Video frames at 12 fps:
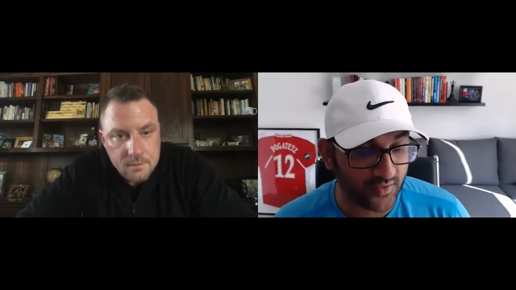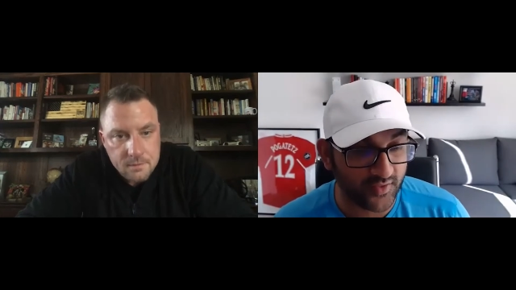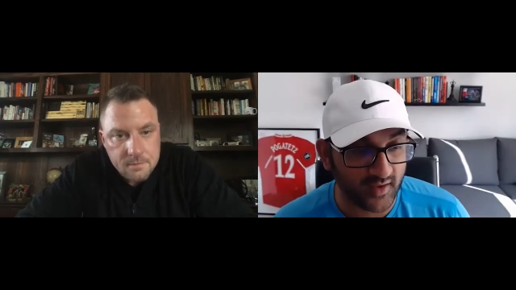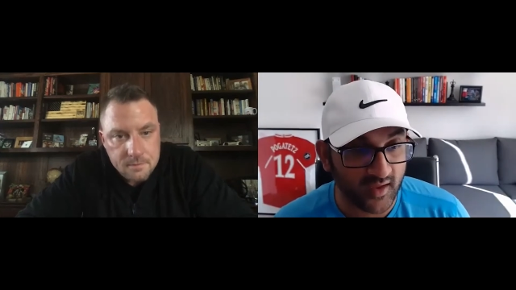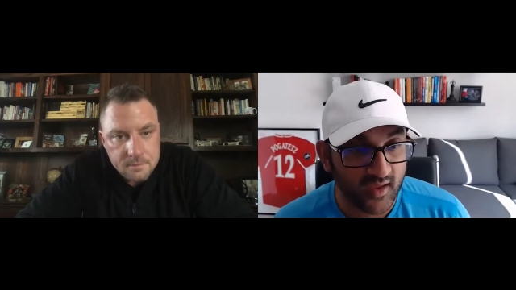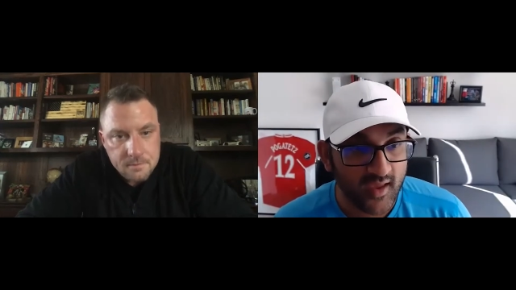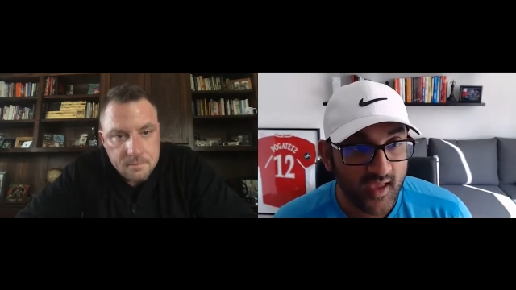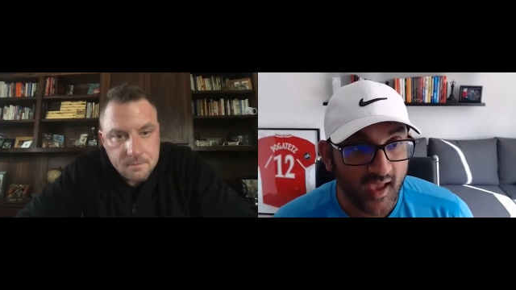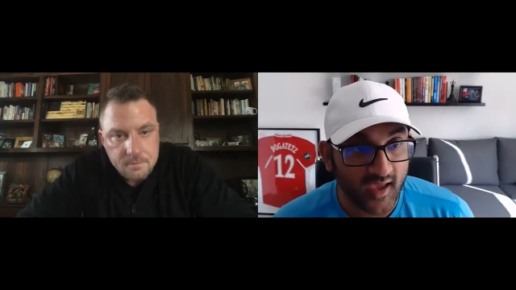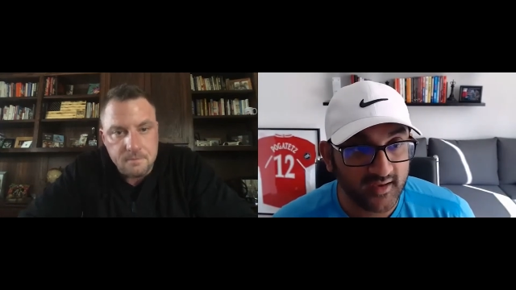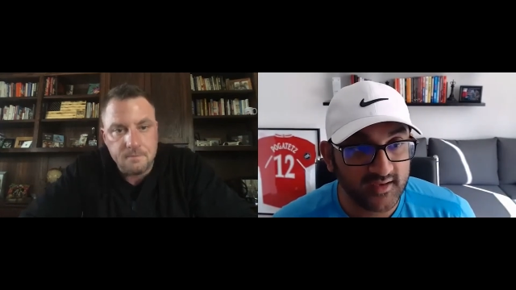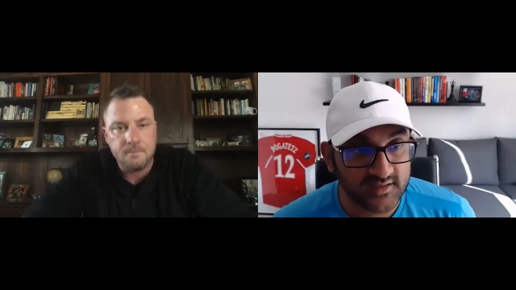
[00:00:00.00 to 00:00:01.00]
Speaker 1: I think
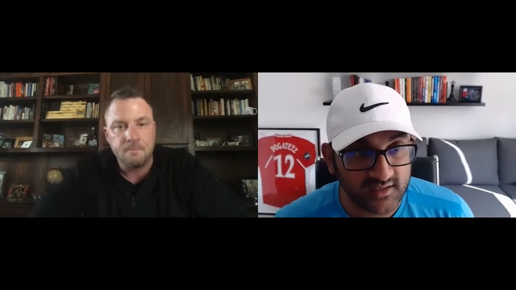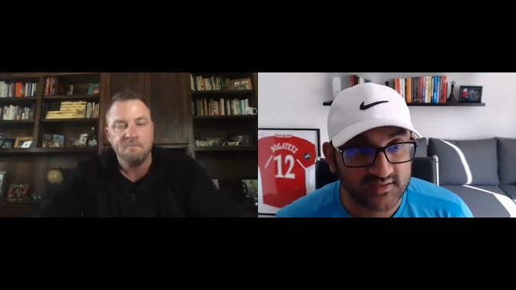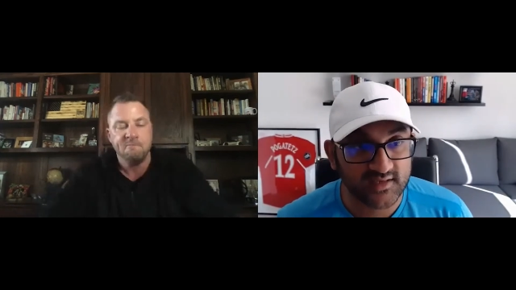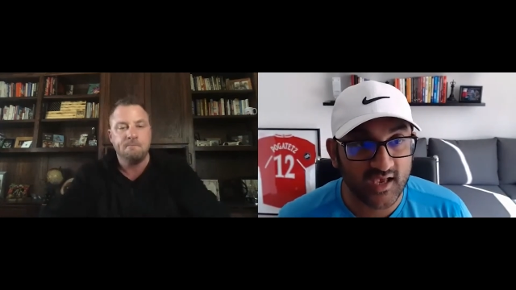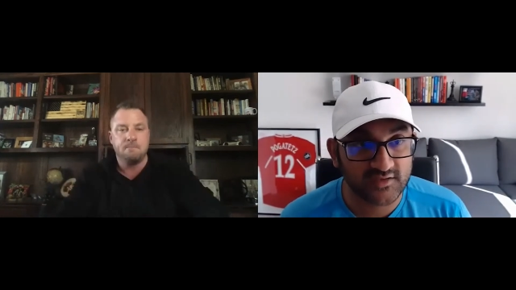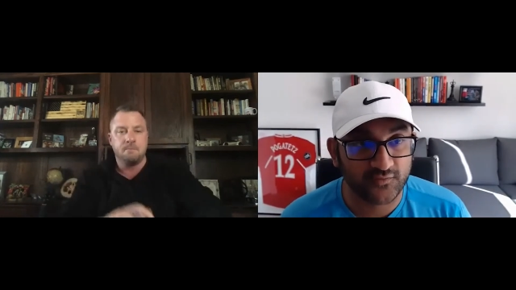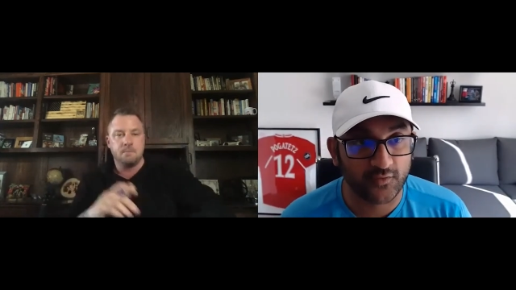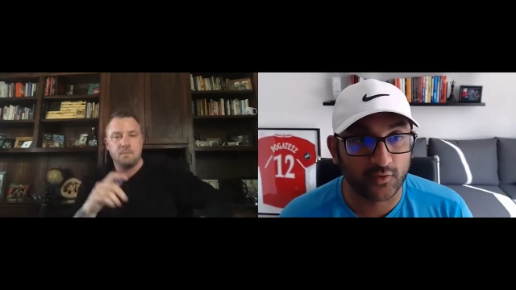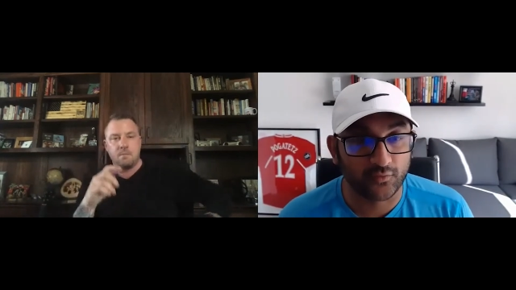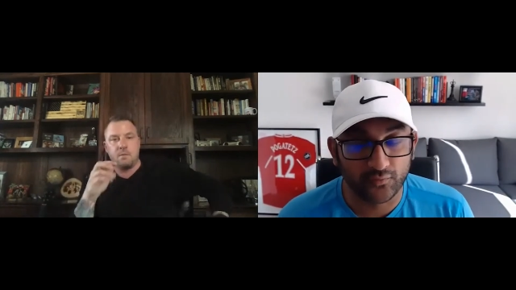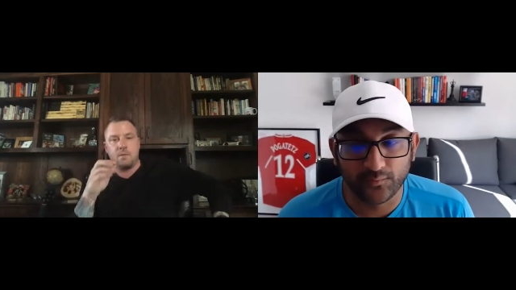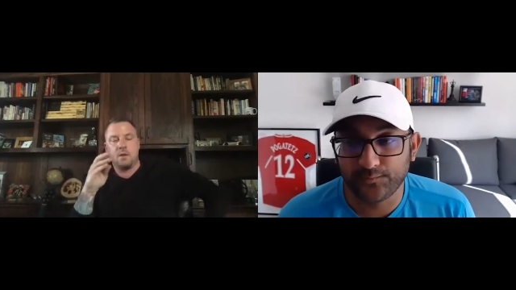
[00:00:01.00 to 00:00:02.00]
any
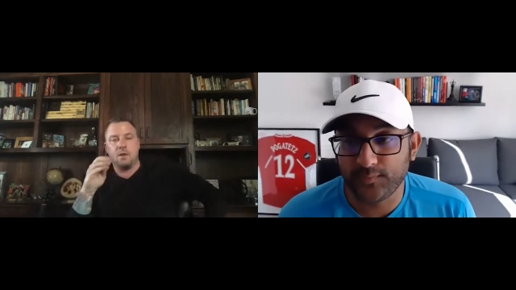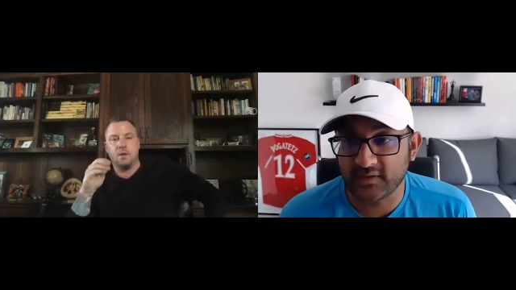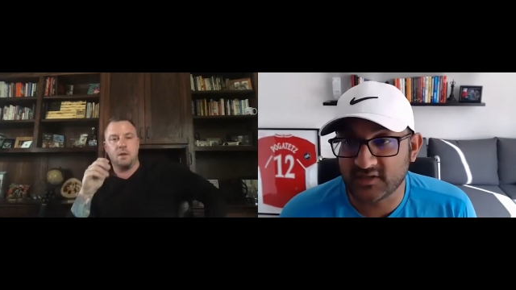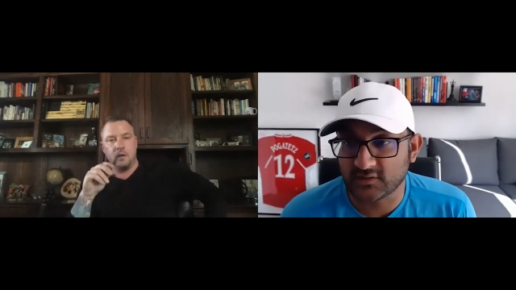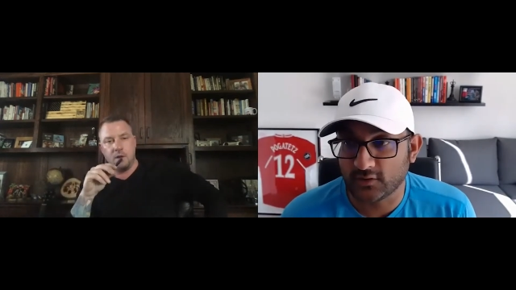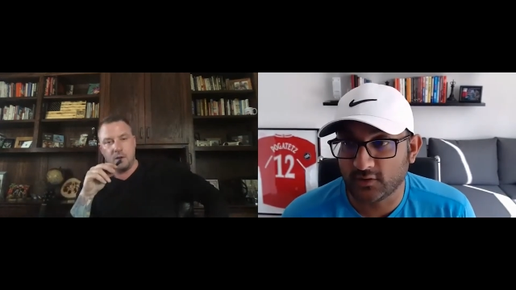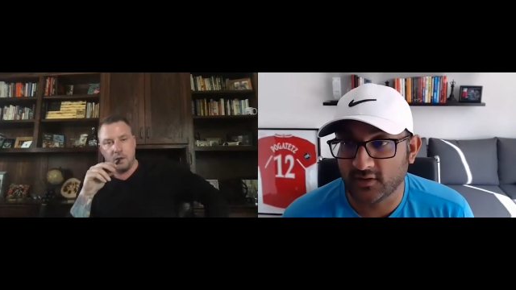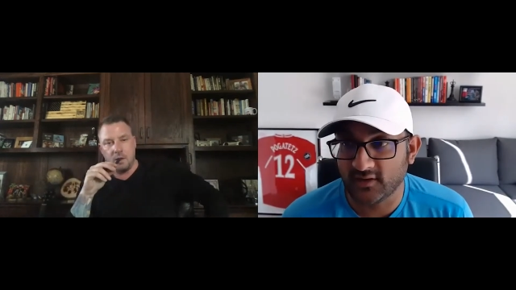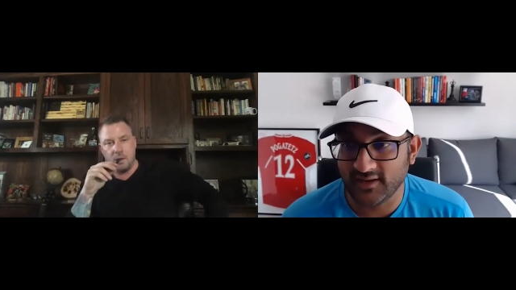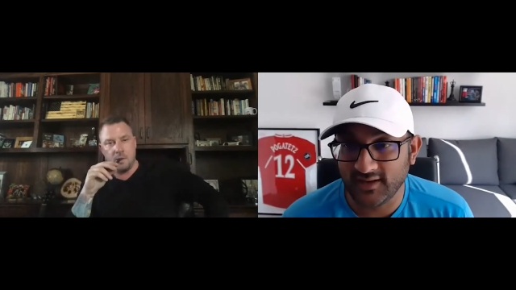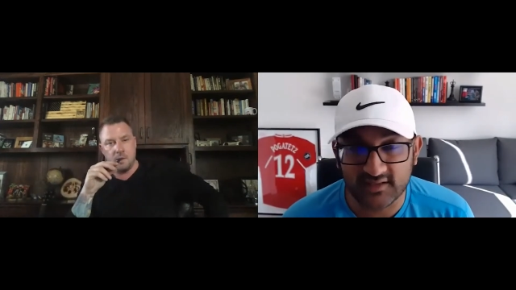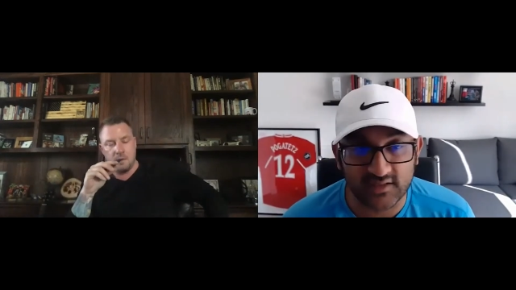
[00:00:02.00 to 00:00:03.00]
successful business owner
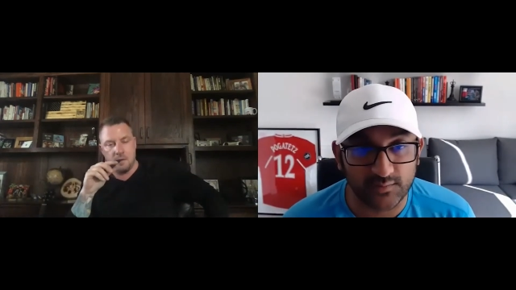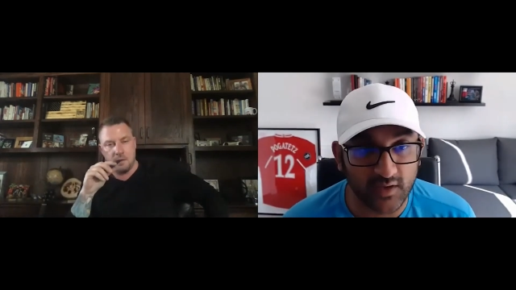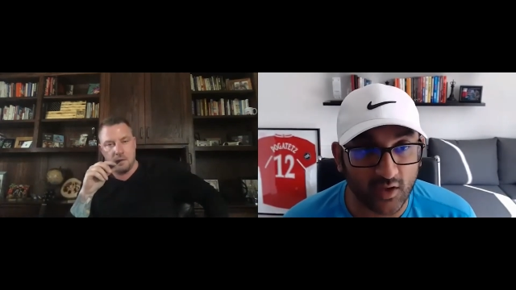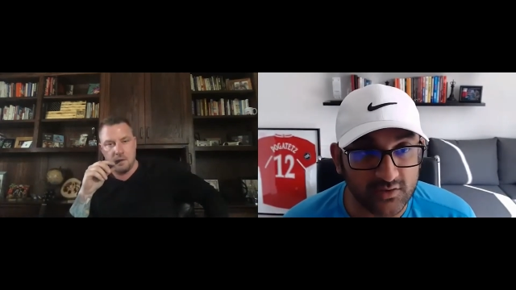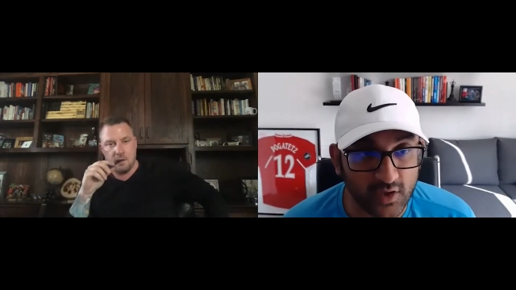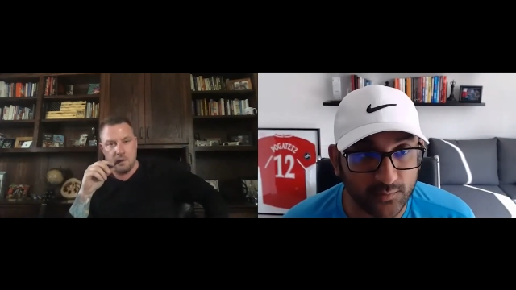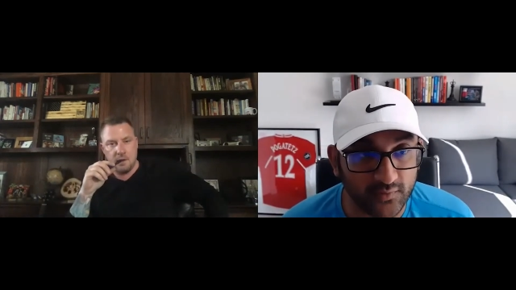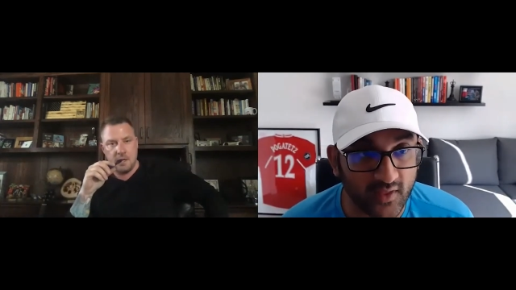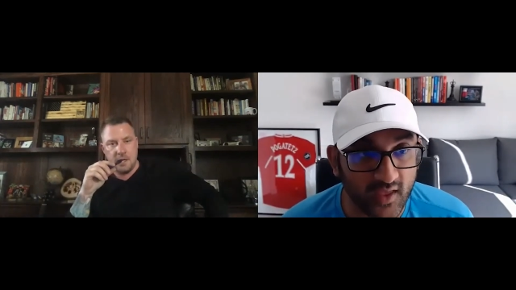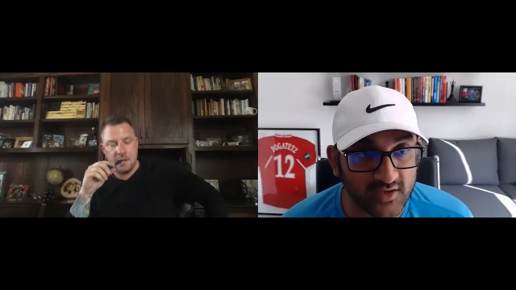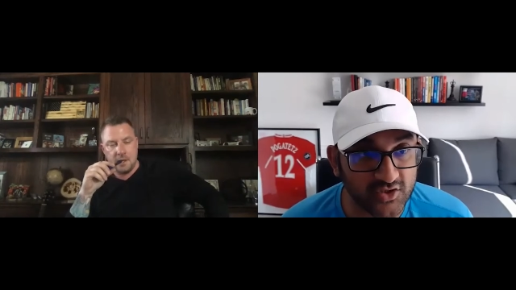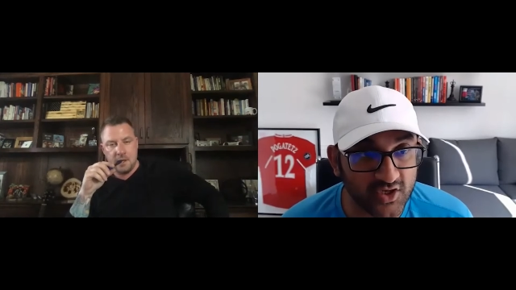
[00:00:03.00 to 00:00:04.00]
that needs to be on top of
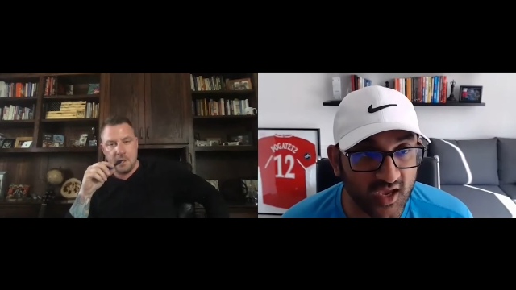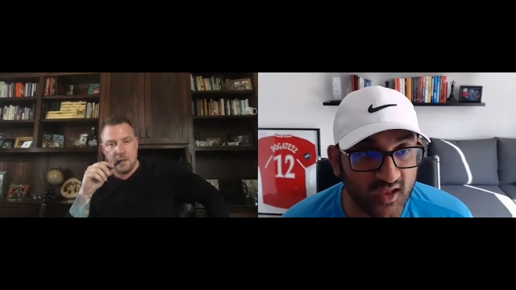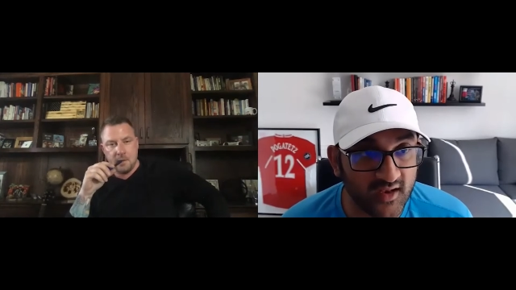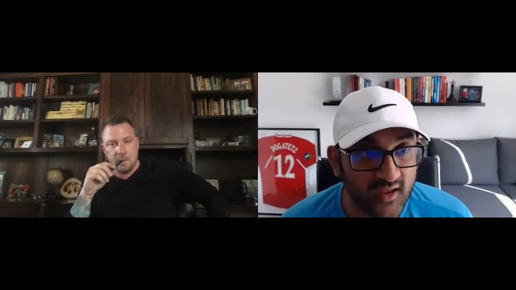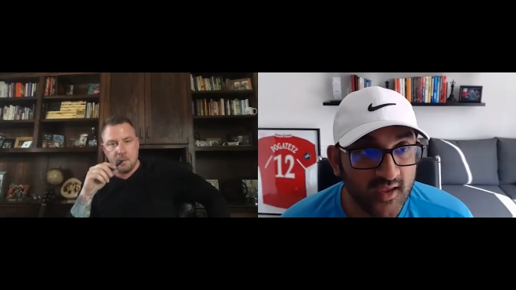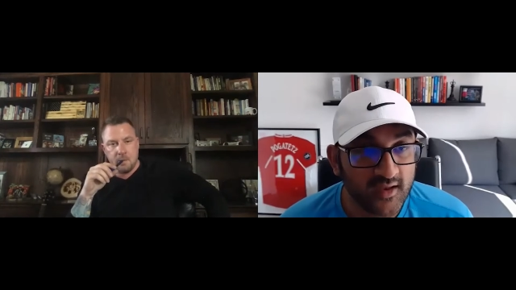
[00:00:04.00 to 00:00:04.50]
their shit